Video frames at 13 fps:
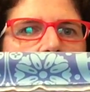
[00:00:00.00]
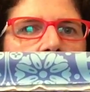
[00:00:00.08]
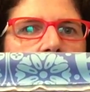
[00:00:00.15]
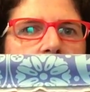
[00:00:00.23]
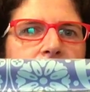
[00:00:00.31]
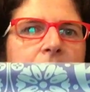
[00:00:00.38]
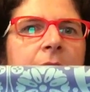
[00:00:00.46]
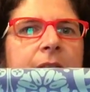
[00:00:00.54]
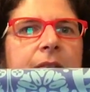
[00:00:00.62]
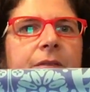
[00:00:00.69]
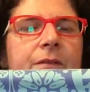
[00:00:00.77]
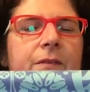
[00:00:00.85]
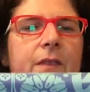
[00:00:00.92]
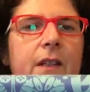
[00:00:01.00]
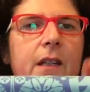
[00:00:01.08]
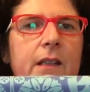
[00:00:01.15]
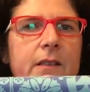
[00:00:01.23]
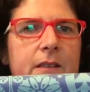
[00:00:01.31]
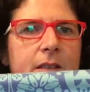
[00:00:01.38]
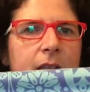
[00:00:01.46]
it's fun
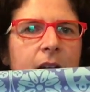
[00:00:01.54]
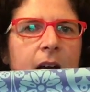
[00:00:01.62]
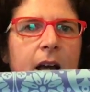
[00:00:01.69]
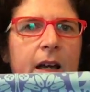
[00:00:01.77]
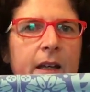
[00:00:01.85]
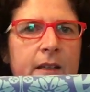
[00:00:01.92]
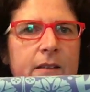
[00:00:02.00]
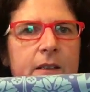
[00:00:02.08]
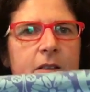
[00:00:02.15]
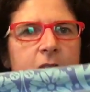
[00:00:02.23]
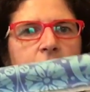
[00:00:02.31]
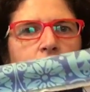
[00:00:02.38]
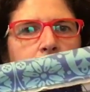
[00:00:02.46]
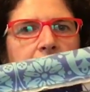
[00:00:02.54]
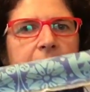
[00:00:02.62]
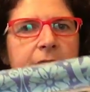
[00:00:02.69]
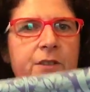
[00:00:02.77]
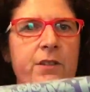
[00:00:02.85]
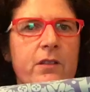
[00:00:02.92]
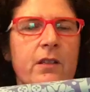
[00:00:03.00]
it's uh, I these two
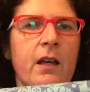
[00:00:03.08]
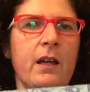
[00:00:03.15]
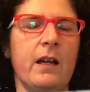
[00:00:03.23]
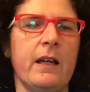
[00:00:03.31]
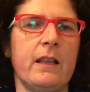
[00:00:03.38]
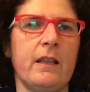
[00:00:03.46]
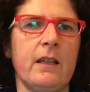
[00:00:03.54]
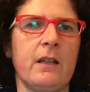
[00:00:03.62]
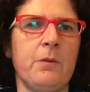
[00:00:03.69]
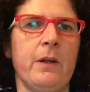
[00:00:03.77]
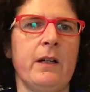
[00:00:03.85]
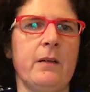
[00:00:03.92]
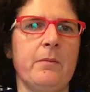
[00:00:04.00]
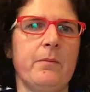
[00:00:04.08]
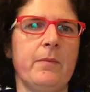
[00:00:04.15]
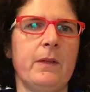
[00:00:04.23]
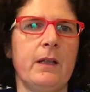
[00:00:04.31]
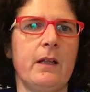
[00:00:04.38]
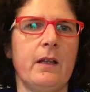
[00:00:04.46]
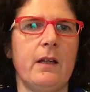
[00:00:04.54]
pages uh, I think were
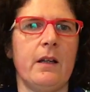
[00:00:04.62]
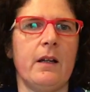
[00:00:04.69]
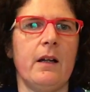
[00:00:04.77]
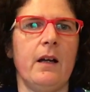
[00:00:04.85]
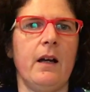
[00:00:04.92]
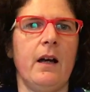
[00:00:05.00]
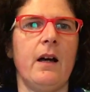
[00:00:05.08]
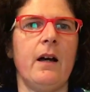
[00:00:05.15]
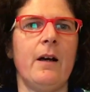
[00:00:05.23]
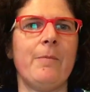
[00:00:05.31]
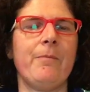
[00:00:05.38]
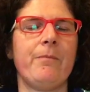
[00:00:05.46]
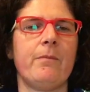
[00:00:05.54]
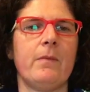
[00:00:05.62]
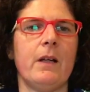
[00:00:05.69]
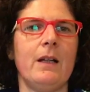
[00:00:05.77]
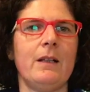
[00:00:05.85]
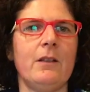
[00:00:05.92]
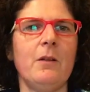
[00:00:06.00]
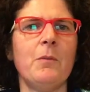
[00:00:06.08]
uh,
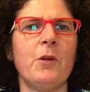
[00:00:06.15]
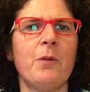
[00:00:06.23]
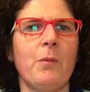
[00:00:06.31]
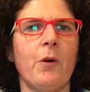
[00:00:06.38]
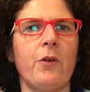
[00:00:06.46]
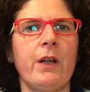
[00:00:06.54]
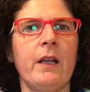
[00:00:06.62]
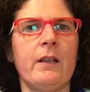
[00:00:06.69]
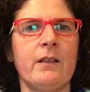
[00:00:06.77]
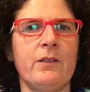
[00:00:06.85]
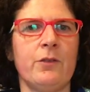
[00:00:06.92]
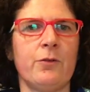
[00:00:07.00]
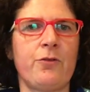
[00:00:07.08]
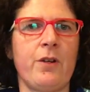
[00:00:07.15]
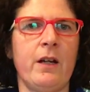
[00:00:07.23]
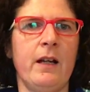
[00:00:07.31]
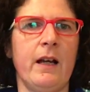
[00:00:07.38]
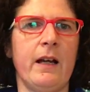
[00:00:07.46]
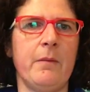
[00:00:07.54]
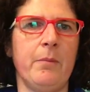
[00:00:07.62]
a little more boring than
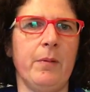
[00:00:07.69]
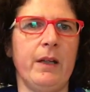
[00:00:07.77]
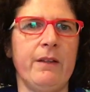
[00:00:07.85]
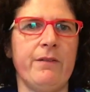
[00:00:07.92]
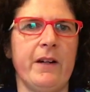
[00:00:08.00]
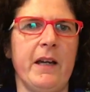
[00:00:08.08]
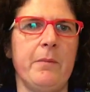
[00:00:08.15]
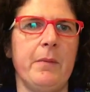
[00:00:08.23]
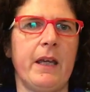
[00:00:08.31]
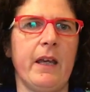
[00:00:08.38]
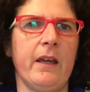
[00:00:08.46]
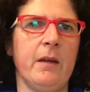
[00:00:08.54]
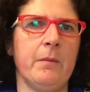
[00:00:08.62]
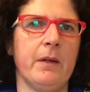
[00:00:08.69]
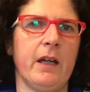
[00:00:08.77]
usual. I believe I became